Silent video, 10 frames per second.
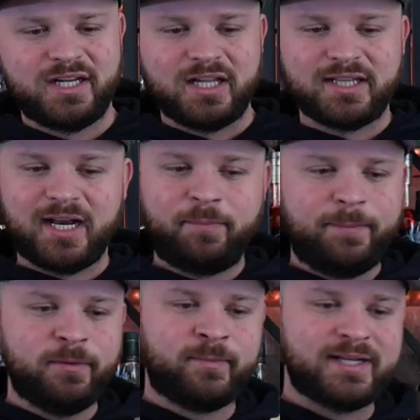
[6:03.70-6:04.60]
A lot of
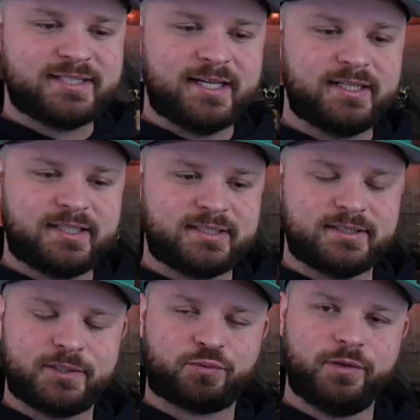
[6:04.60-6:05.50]
people might say that this
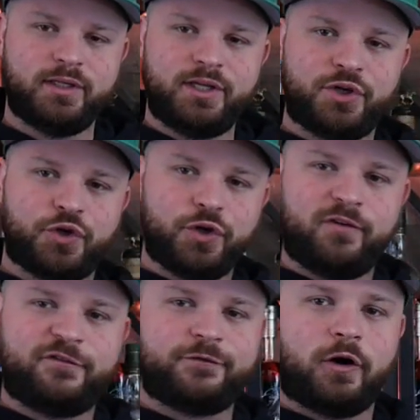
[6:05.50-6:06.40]
is a really
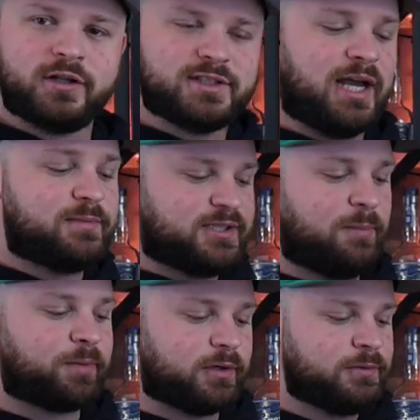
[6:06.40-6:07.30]
good fall time
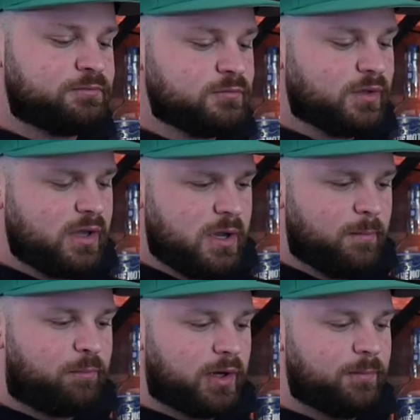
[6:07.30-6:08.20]
sipper.
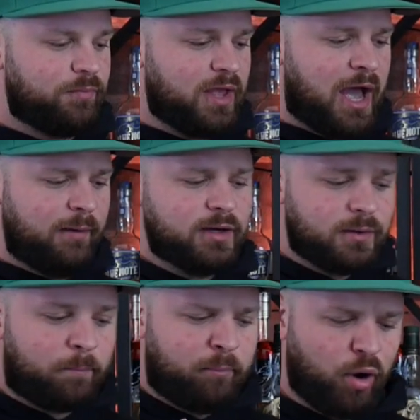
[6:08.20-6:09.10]
But I'm going
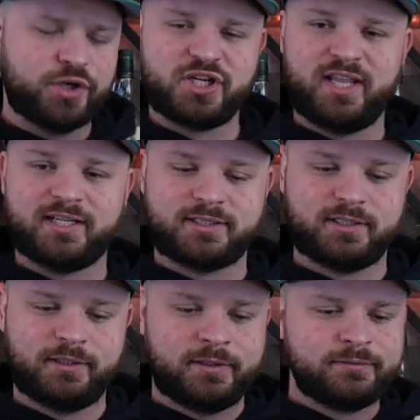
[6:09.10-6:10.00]
to push
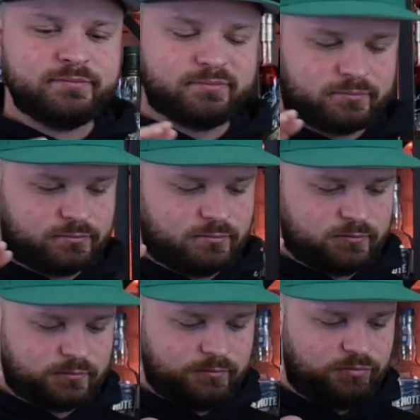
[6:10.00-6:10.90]
this.
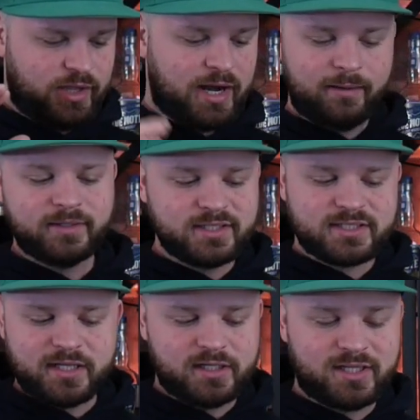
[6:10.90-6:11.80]
And I'm going to
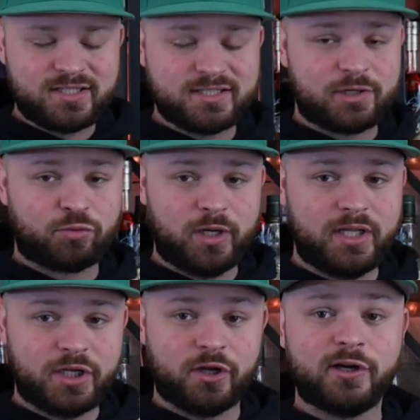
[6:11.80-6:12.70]
say that this is a
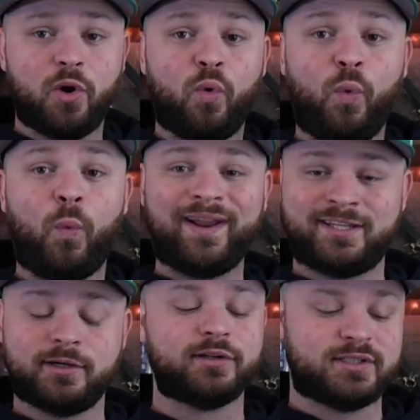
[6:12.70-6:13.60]
really good
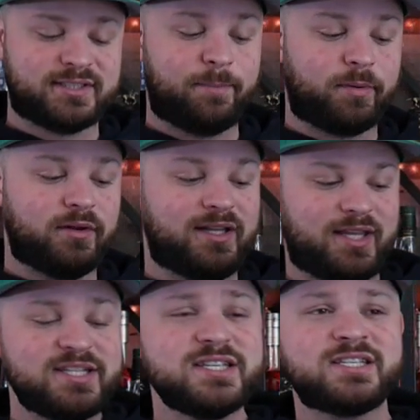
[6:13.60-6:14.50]
winter sipper. Like
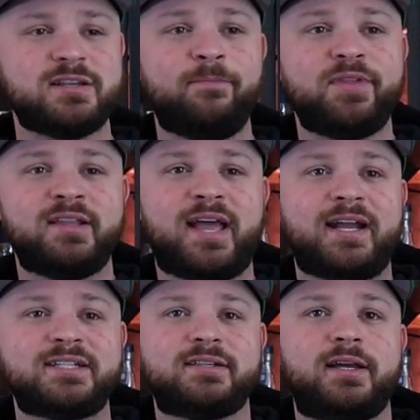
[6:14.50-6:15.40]
this is something
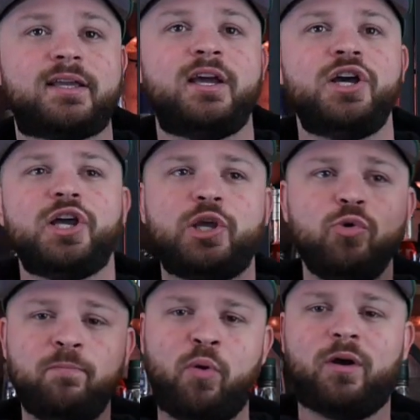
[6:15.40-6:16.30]
that is like
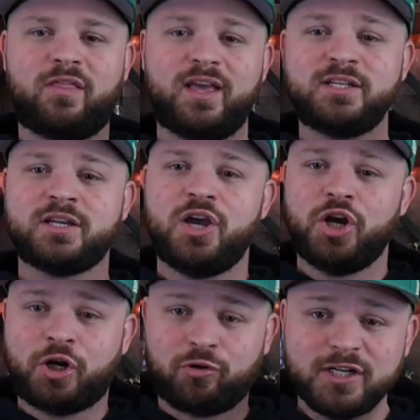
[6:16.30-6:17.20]
you would pour this
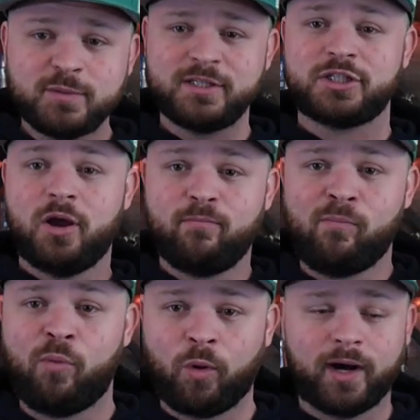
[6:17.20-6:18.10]
Christmas
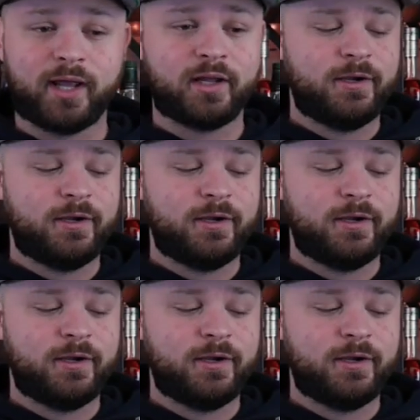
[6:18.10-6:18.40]
morning.